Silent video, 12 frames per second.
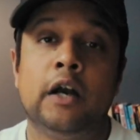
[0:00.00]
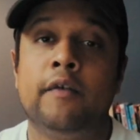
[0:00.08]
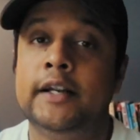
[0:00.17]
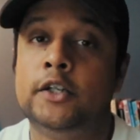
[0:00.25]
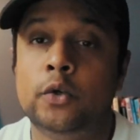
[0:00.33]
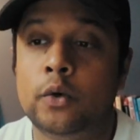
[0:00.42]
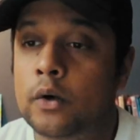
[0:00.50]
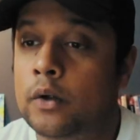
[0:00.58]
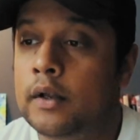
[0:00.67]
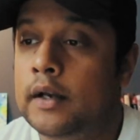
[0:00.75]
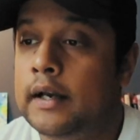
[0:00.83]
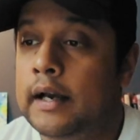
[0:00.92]
Great
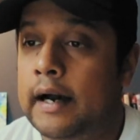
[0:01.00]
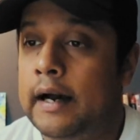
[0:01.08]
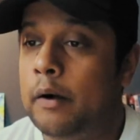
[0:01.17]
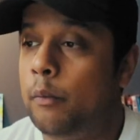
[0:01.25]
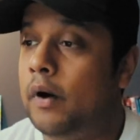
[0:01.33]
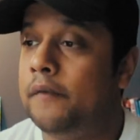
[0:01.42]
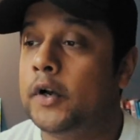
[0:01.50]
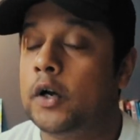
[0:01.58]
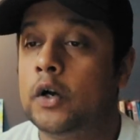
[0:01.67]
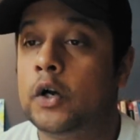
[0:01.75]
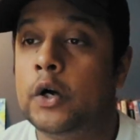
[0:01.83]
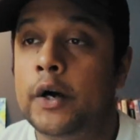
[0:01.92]
tool. One of
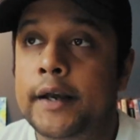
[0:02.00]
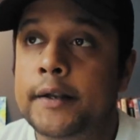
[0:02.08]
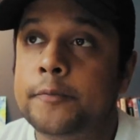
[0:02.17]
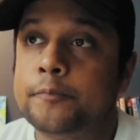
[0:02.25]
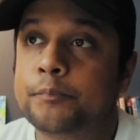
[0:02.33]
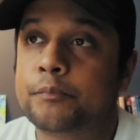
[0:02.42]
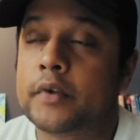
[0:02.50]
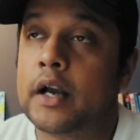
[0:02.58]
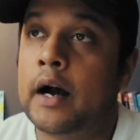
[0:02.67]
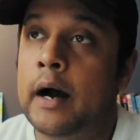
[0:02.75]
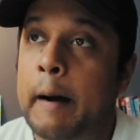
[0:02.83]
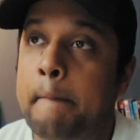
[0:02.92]
the good
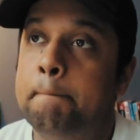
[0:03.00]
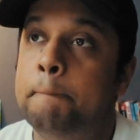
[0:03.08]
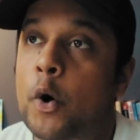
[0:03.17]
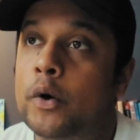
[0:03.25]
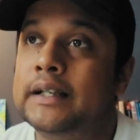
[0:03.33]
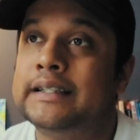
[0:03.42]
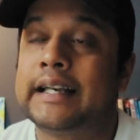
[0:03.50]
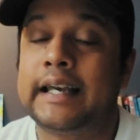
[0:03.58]
bonus